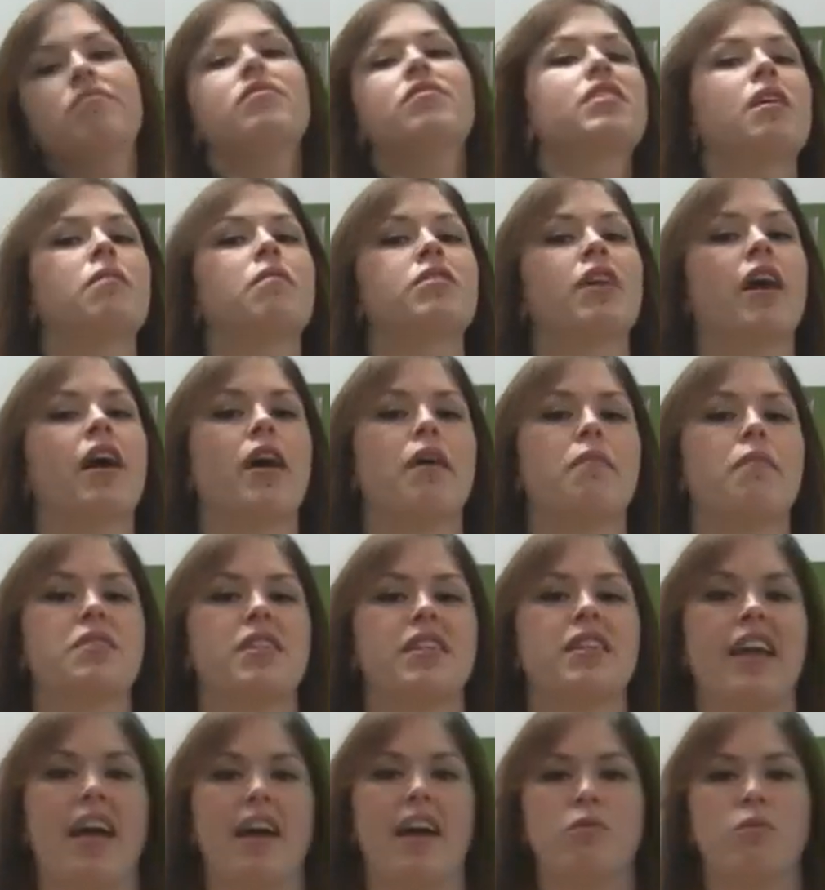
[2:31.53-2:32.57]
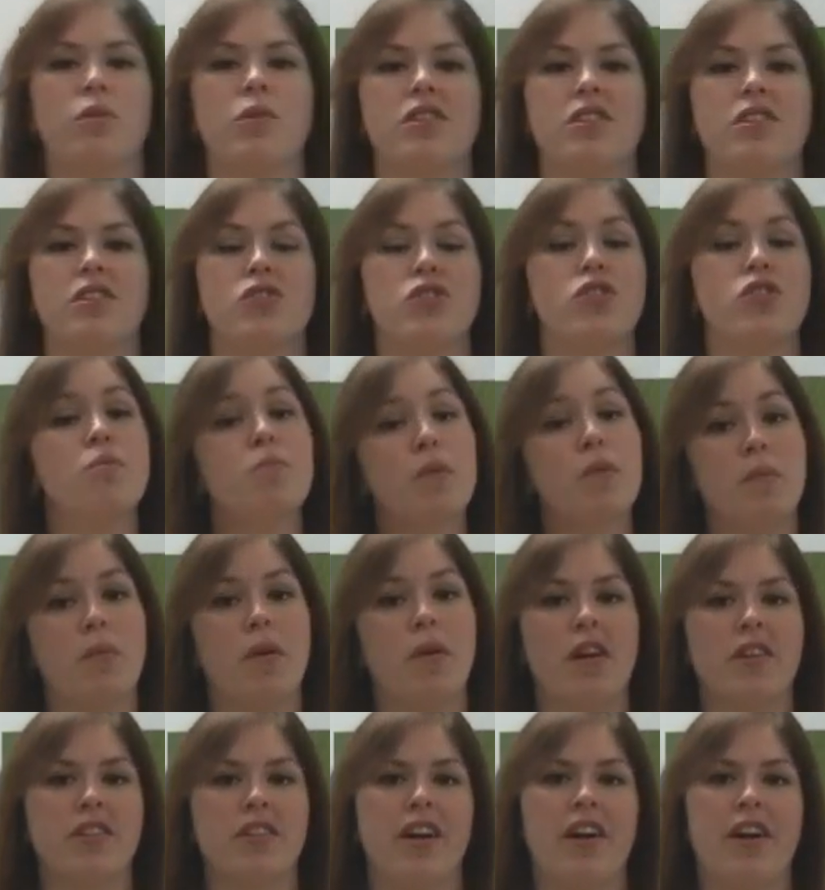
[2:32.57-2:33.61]
Sometimes, again, with the Super
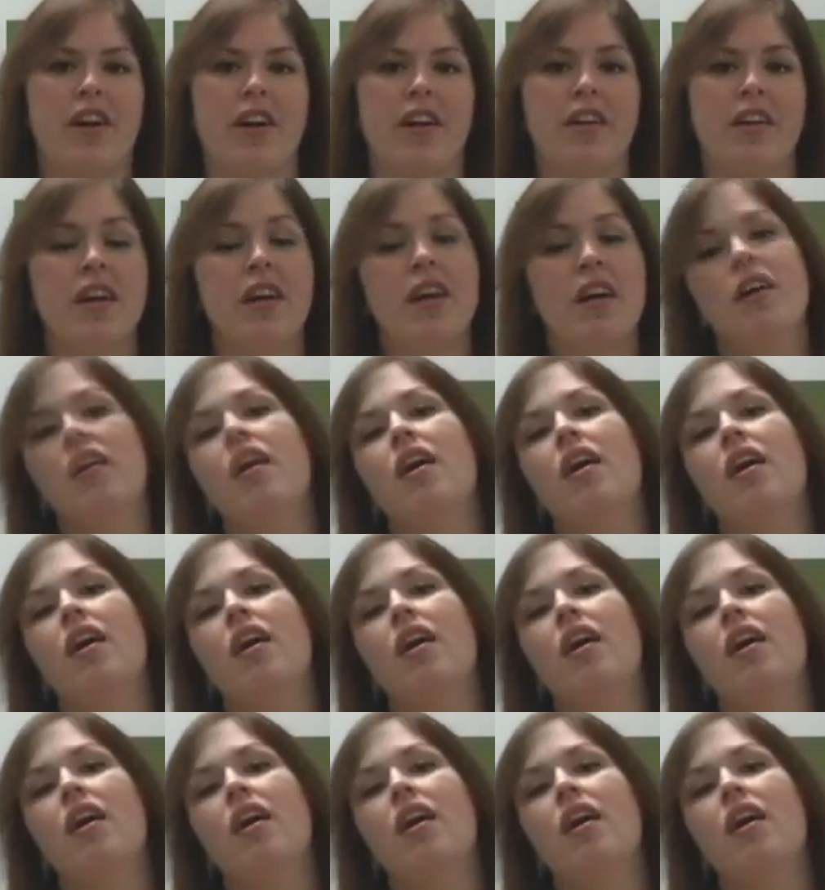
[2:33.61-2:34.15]
Bra line,